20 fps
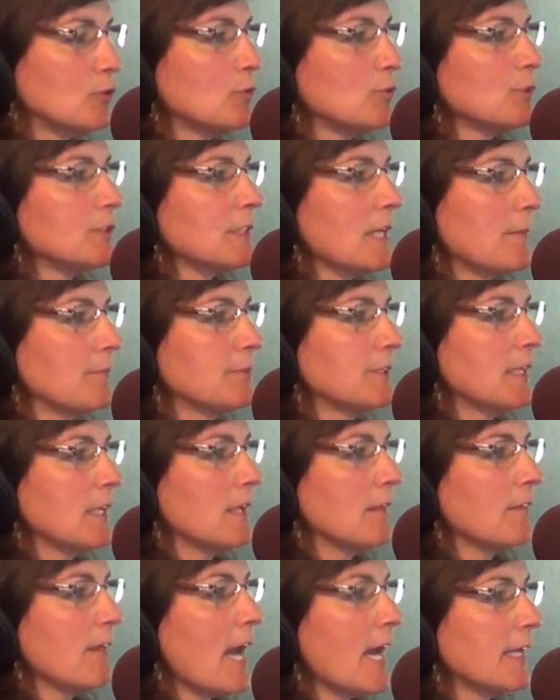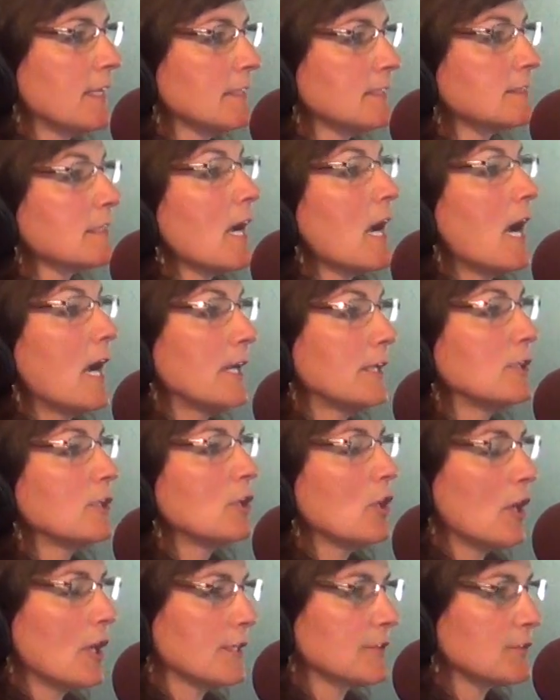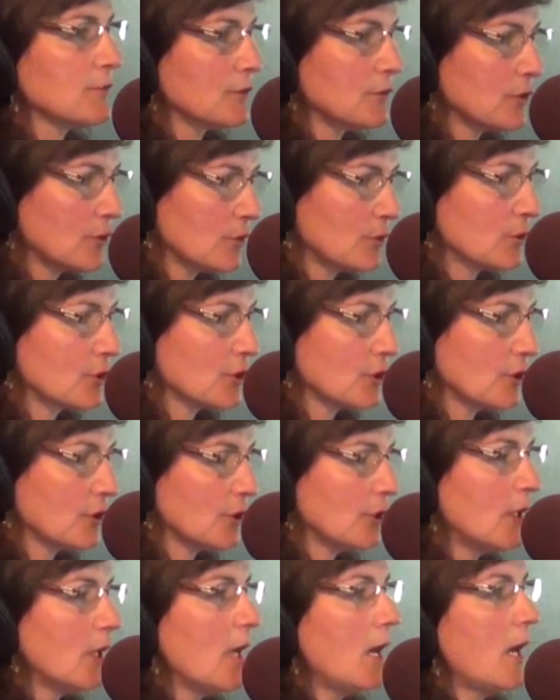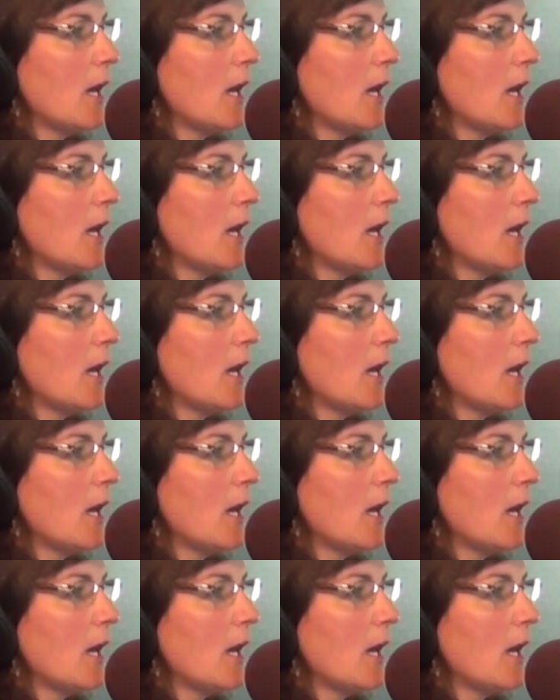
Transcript: to something that is unconstitutional.